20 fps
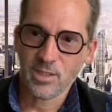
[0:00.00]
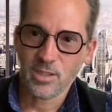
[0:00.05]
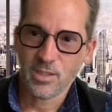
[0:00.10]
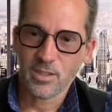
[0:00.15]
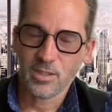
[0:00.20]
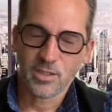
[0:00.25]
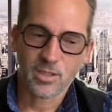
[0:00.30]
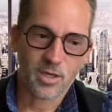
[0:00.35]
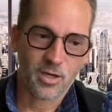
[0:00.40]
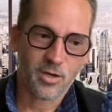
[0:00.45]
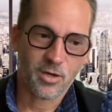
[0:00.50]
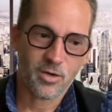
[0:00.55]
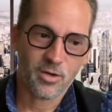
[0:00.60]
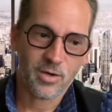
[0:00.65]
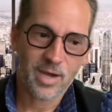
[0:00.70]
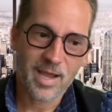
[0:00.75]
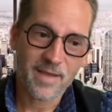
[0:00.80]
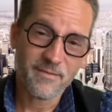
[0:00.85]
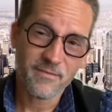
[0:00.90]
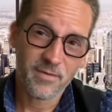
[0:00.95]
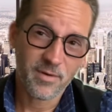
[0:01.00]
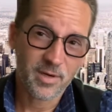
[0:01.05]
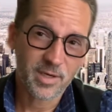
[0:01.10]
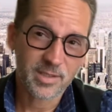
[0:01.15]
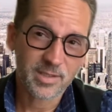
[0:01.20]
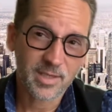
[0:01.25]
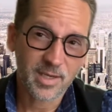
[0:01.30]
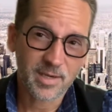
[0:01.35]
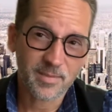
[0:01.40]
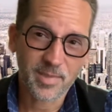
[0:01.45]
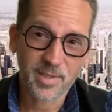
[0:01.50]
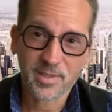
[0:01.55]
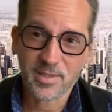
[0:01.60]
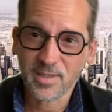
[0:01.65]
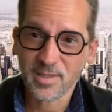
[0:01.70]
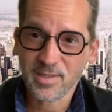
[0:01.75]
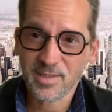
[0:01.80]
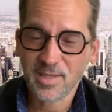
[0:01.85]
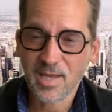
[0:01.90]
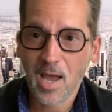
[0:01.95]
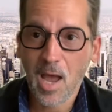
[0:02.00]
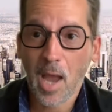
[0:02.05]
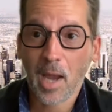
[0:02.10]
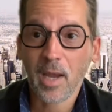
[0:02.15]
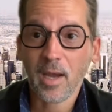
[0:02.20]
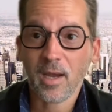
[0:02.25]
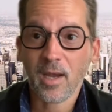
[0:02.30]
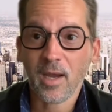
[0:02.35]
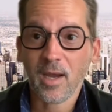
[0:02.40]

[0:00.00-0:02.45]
So I'm very excited about this stock.